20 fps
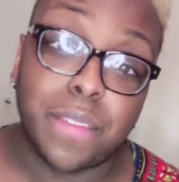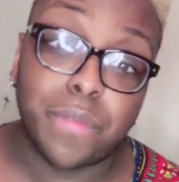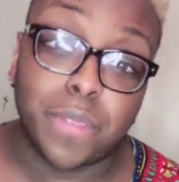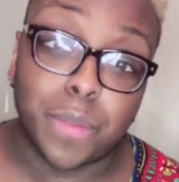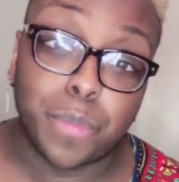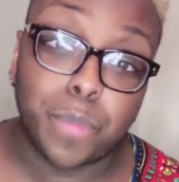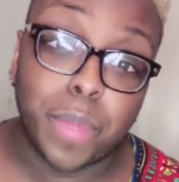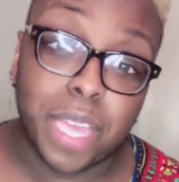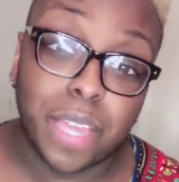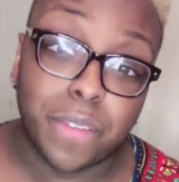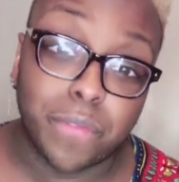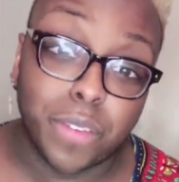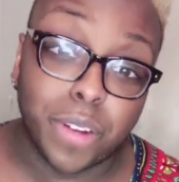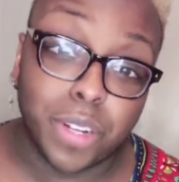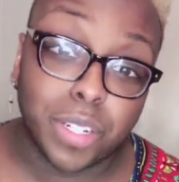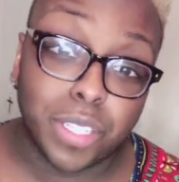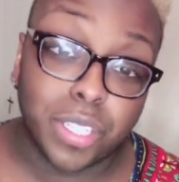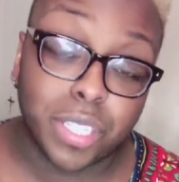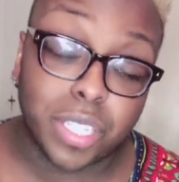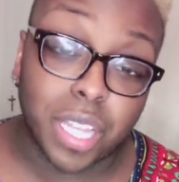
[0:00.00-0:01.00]
Eva
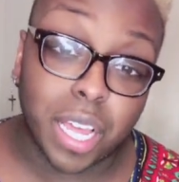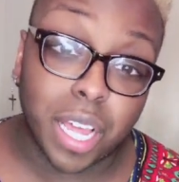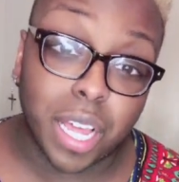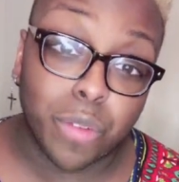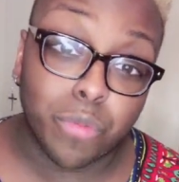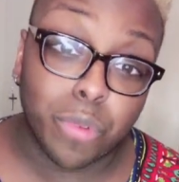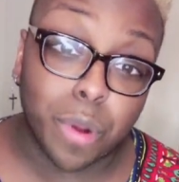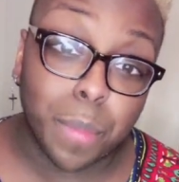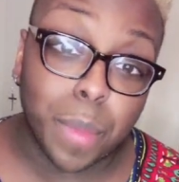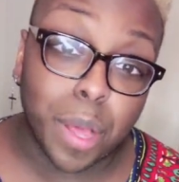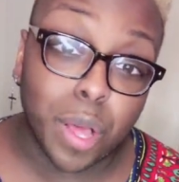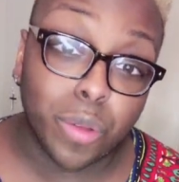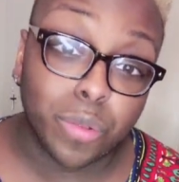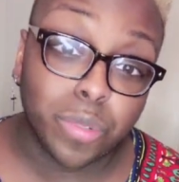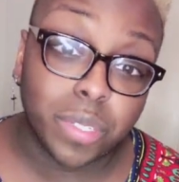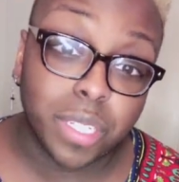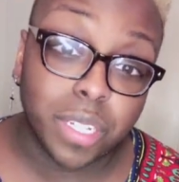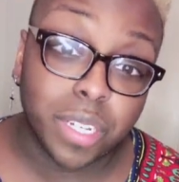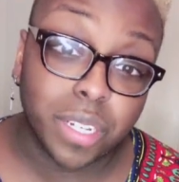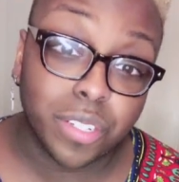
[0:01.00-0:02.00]
Pickford's
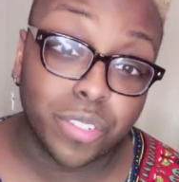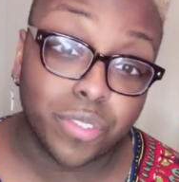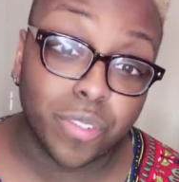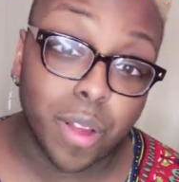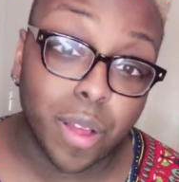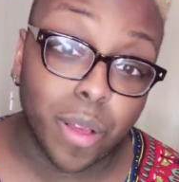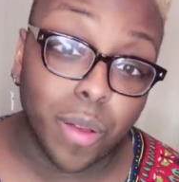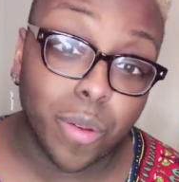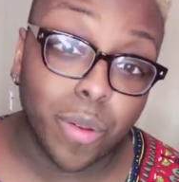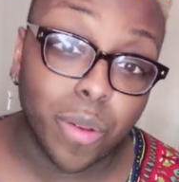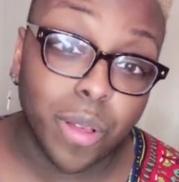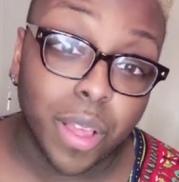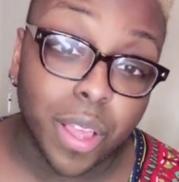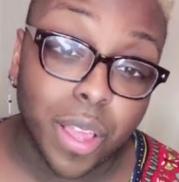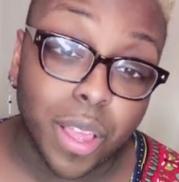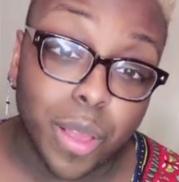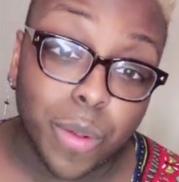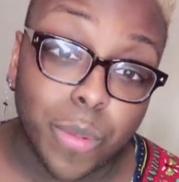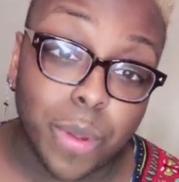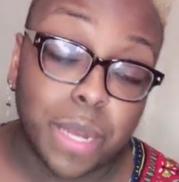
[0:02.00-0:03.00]
remote control
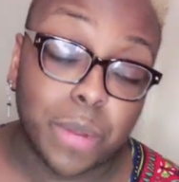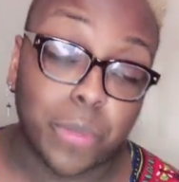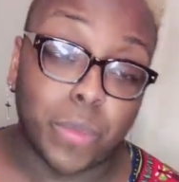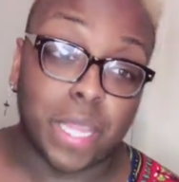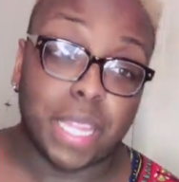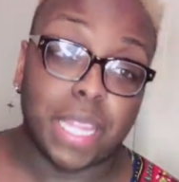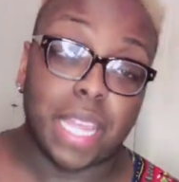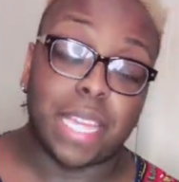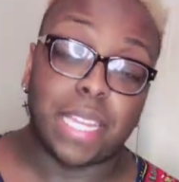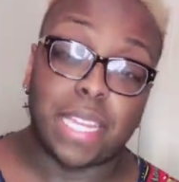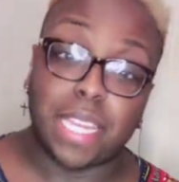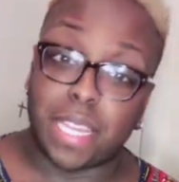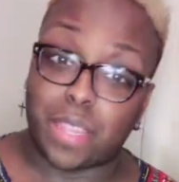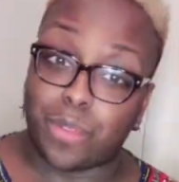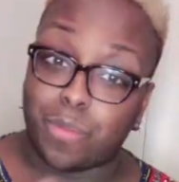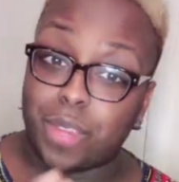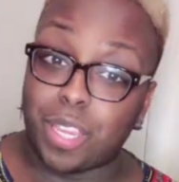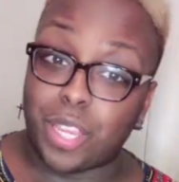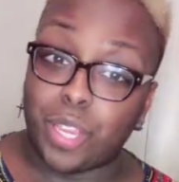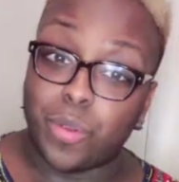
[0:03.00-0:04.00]
when they
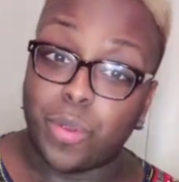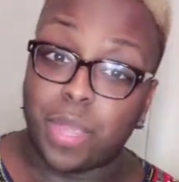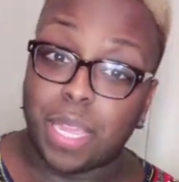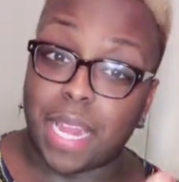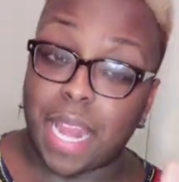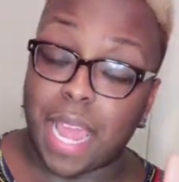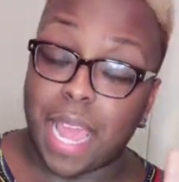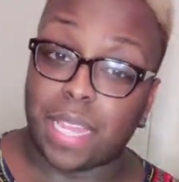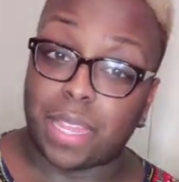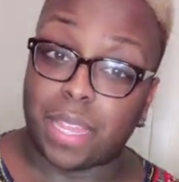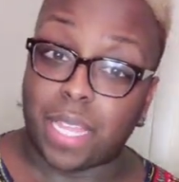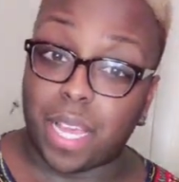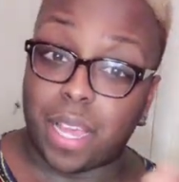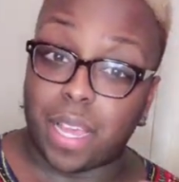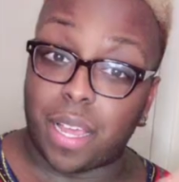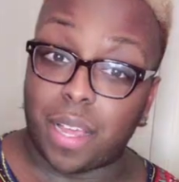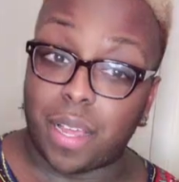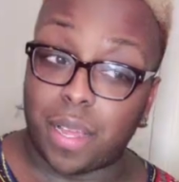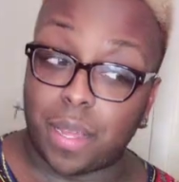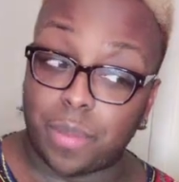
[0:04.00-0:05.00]
did the reunion at
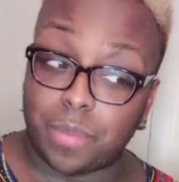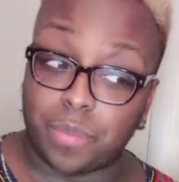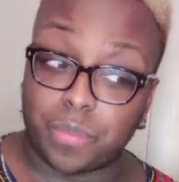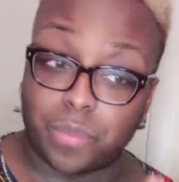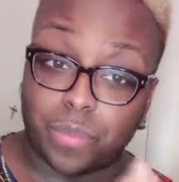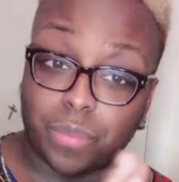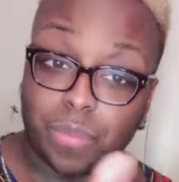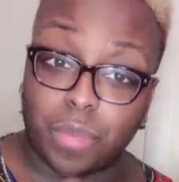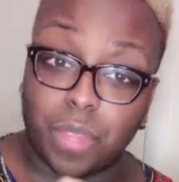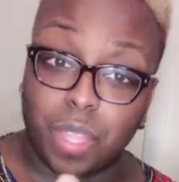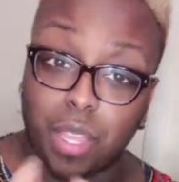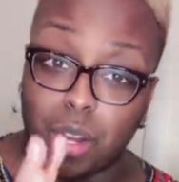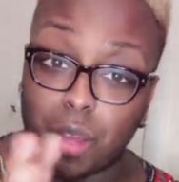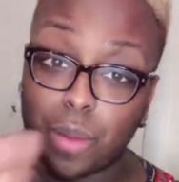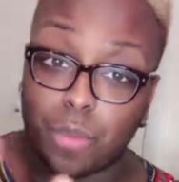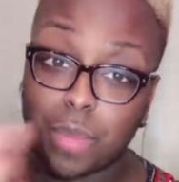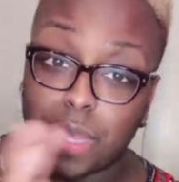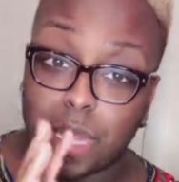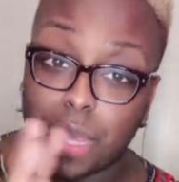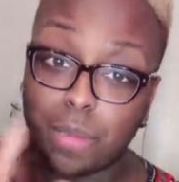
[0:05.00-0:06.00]
the you
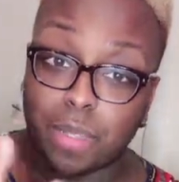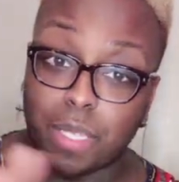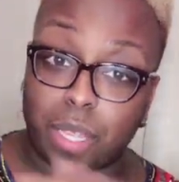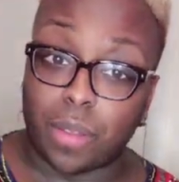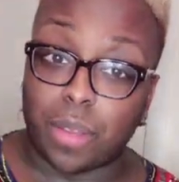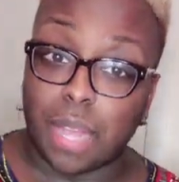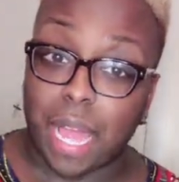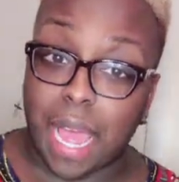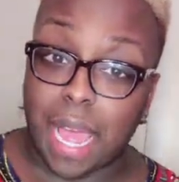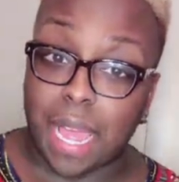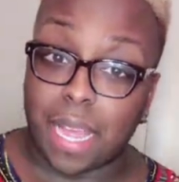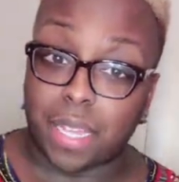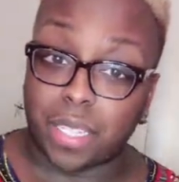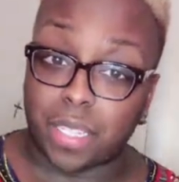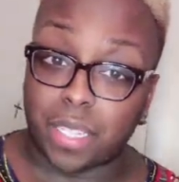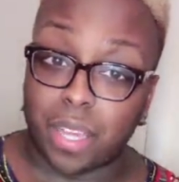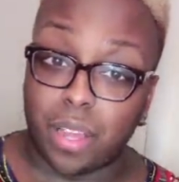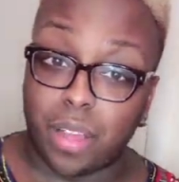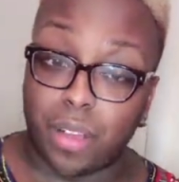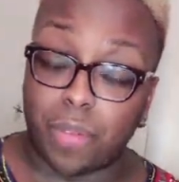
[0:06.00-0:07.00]
know, when they was online
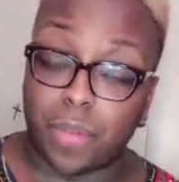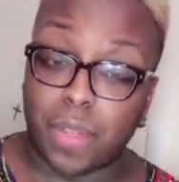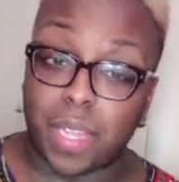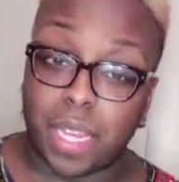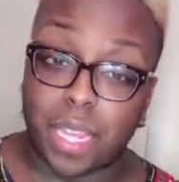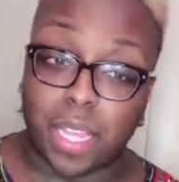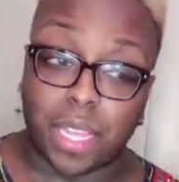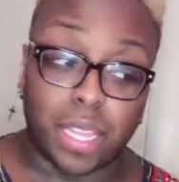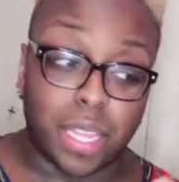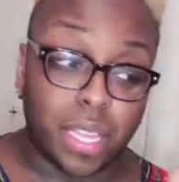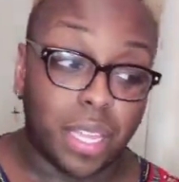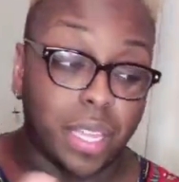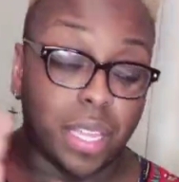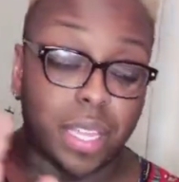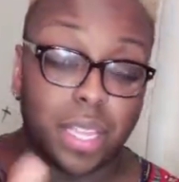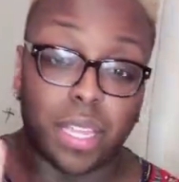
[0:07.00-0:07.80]
because of COVID, they,